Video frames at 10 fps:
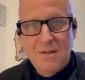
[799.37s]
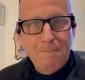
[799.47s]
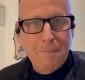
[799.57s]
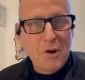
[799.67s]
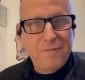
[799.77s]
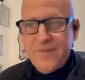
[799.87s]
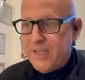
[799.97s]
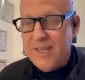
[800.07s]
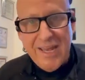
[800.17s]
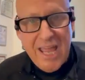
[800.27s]

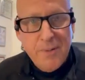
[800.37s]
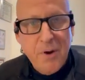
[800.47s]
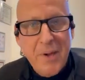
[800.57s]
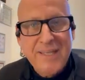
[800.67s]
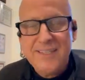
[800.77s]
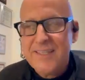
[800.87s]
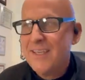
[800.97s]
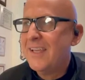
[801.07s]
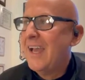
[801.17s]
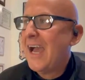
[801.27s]
Murphy at Ammo AZ,
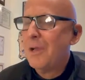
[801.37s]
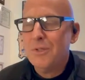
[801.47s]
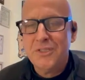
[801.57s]
I will